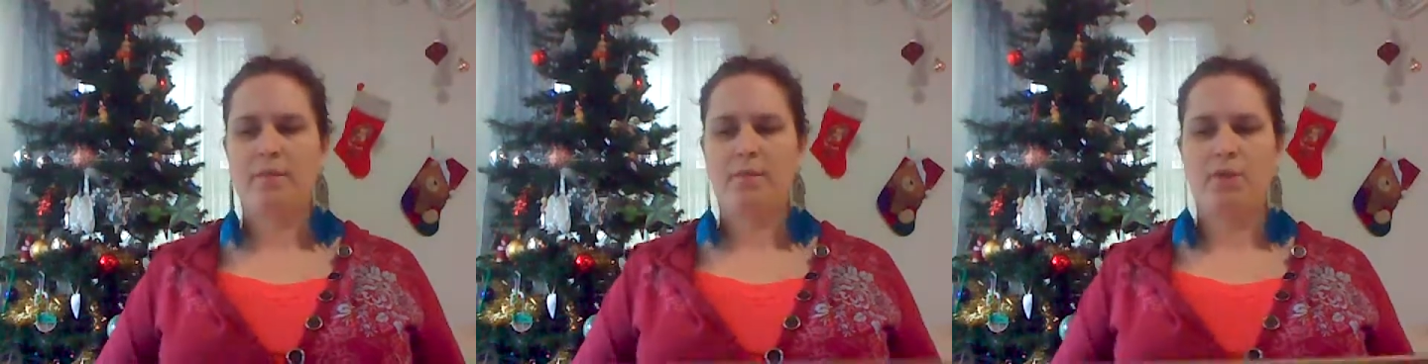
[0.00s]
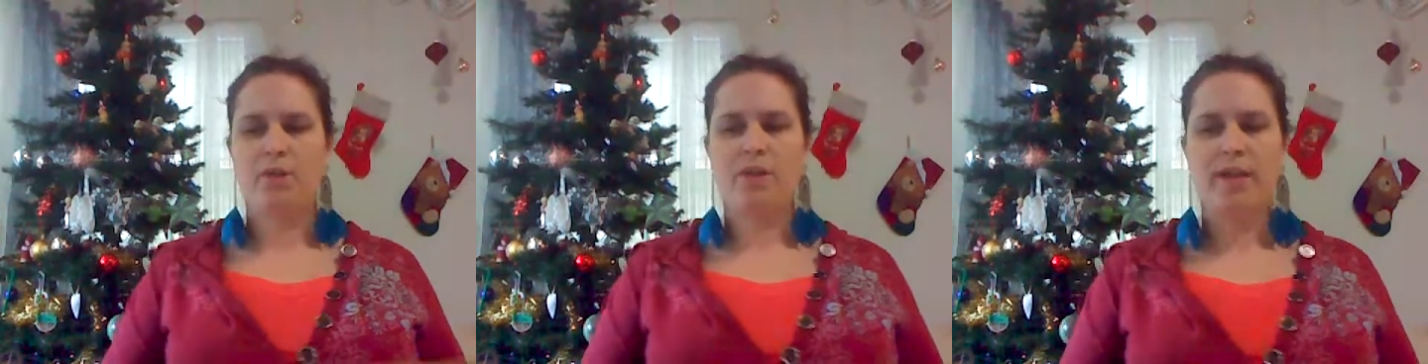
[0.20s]

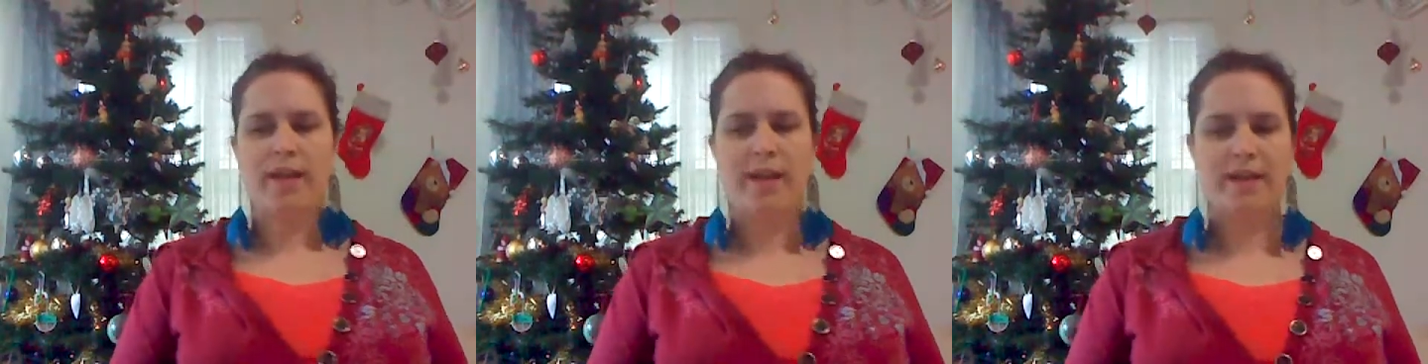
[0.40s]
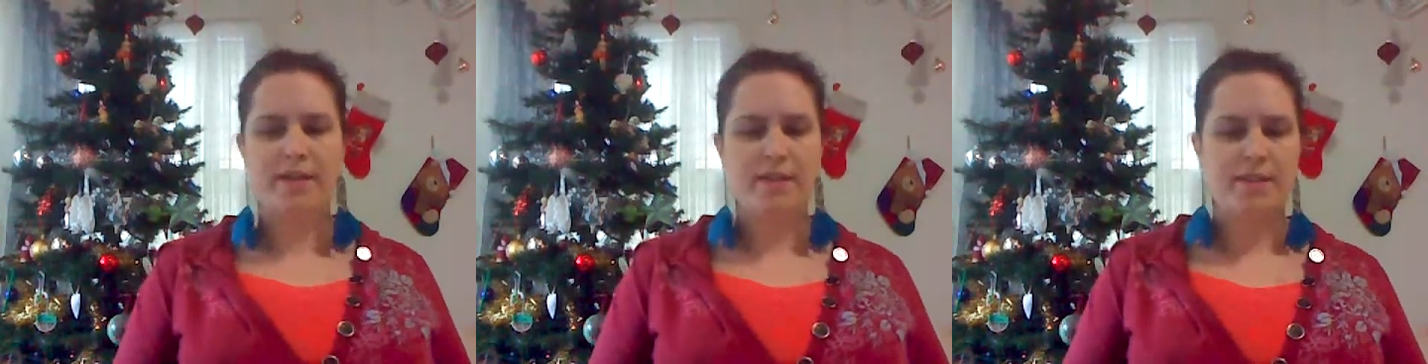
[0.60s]
look
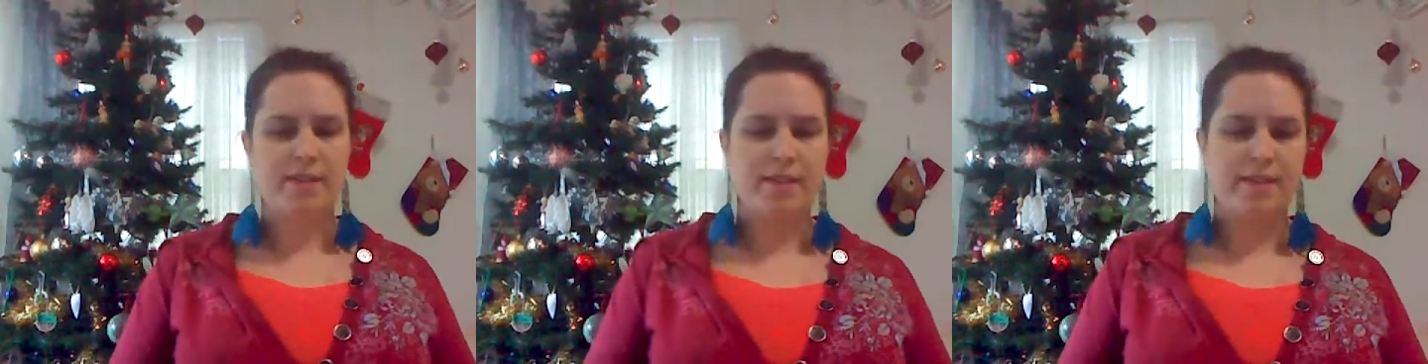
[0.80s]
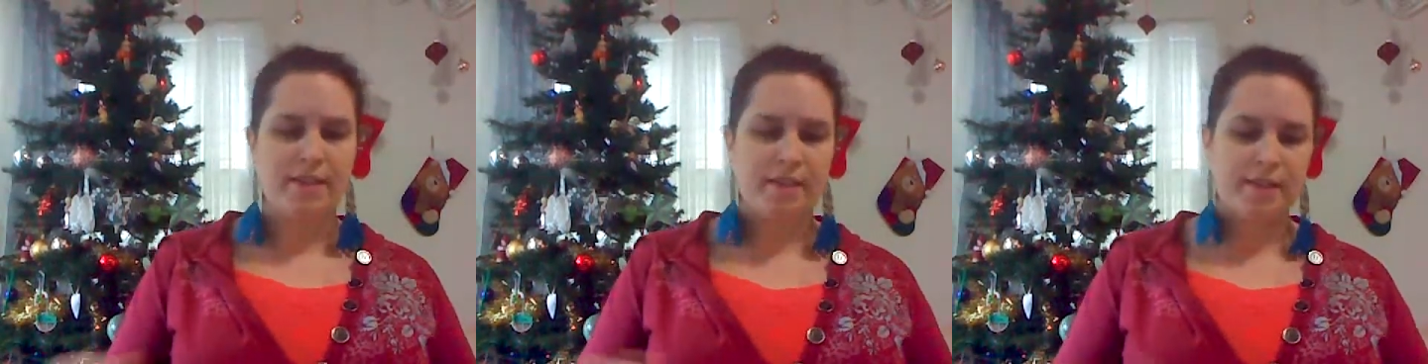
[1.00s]
at a
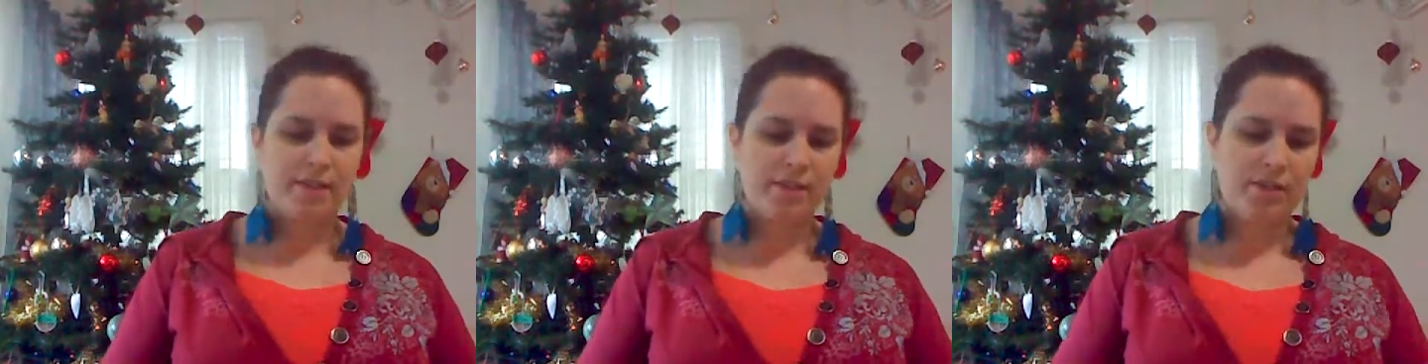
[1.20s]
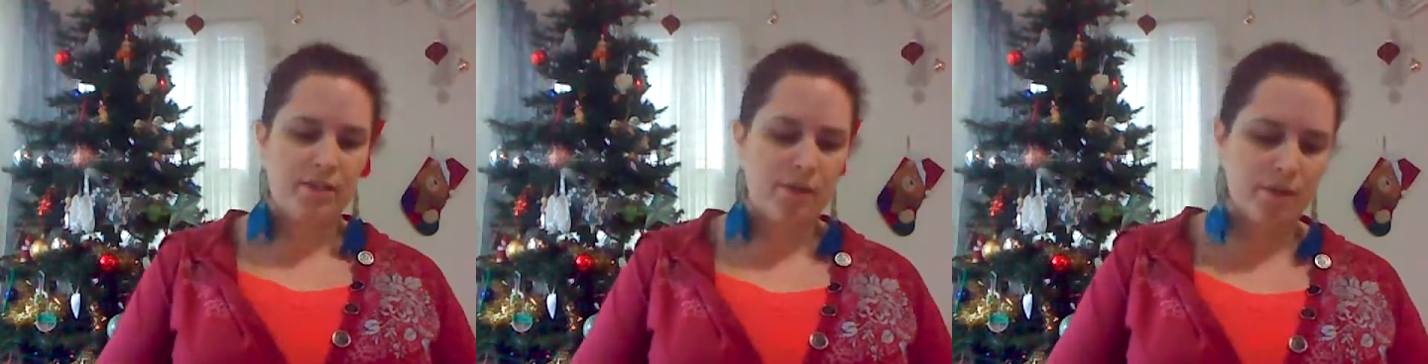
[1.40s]
sentence,
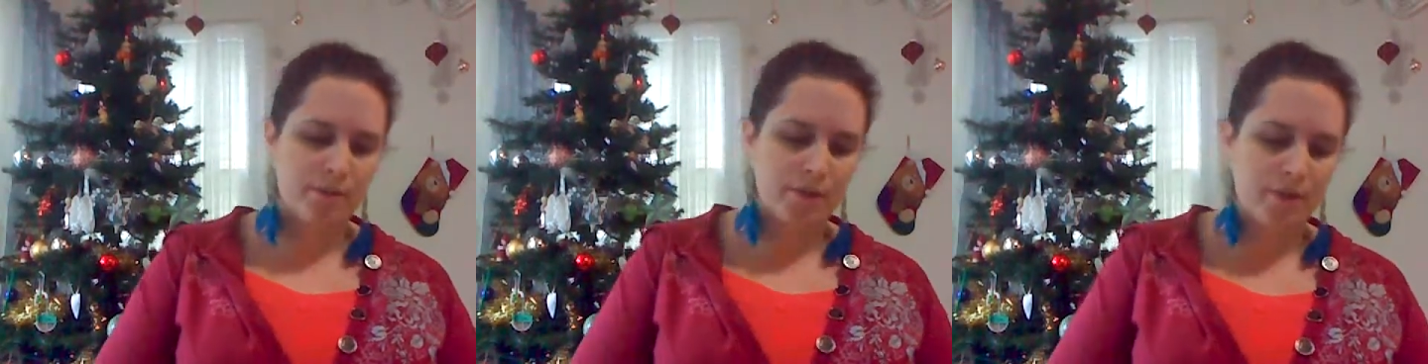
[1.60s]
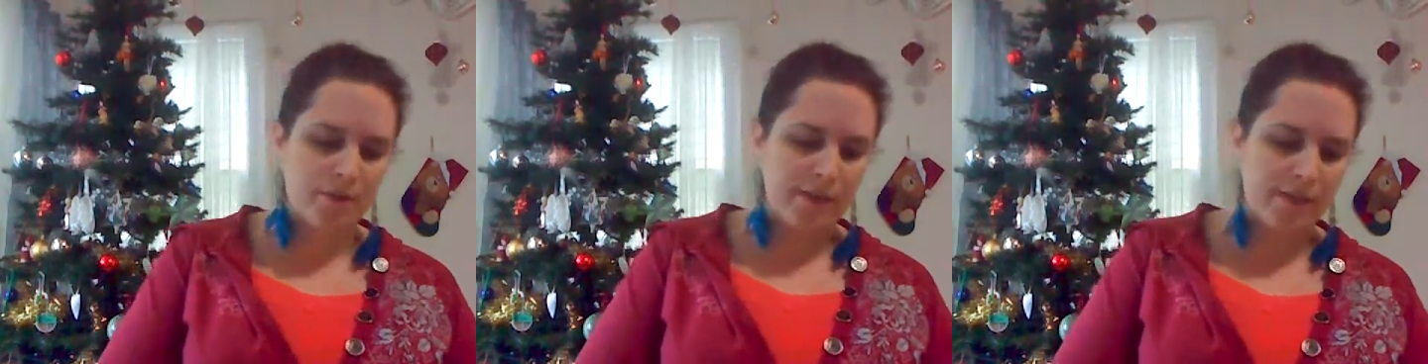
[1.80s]
so I'm
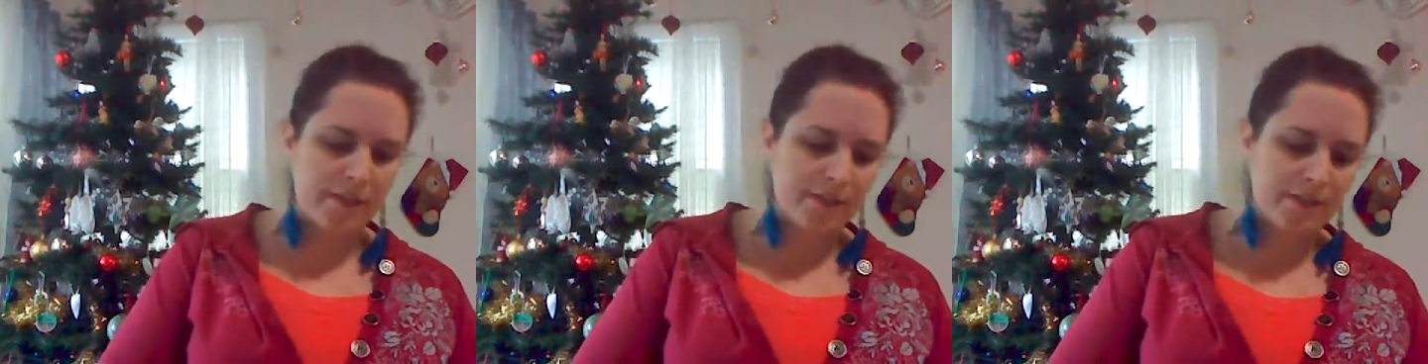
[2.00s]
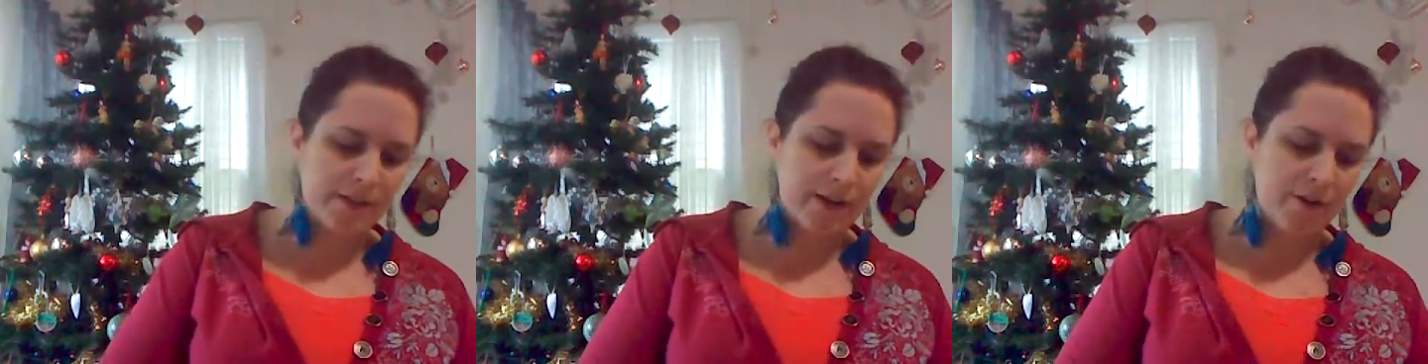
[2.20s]
going to write
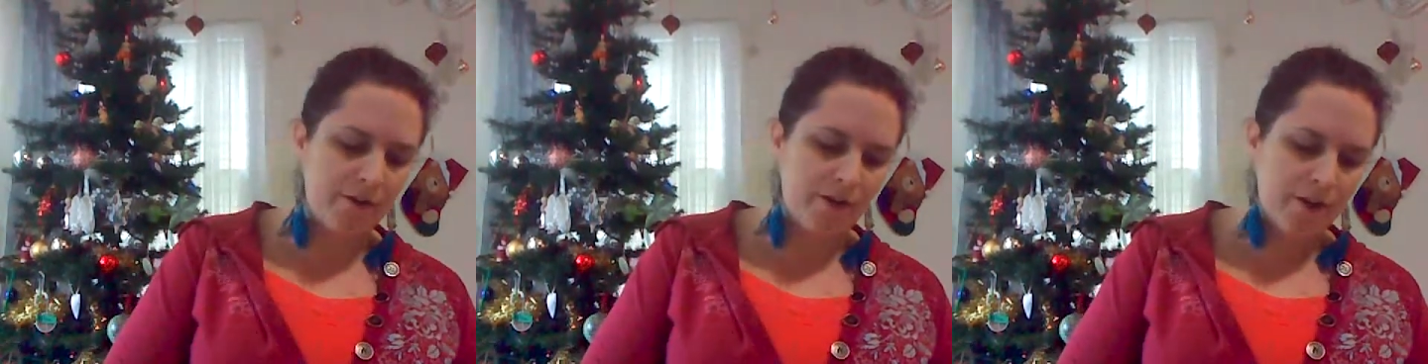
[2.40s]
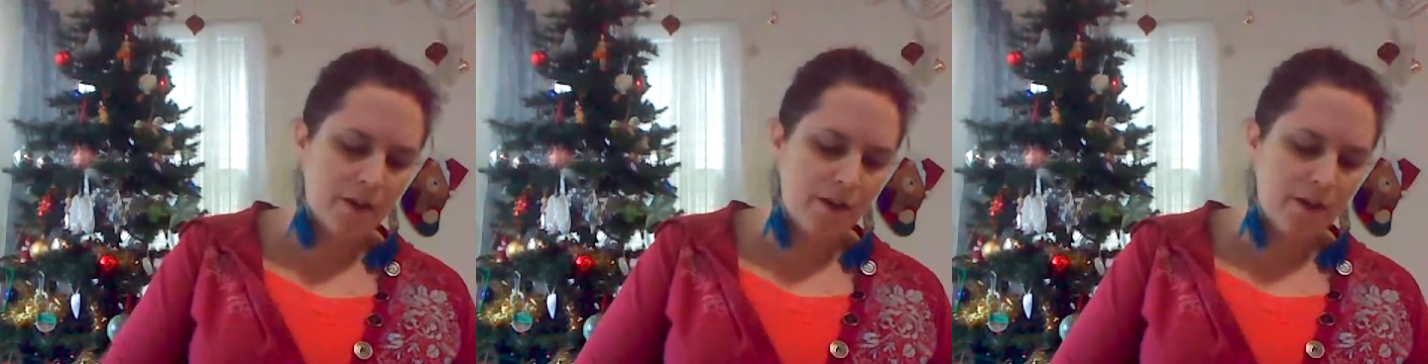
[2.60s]
this out.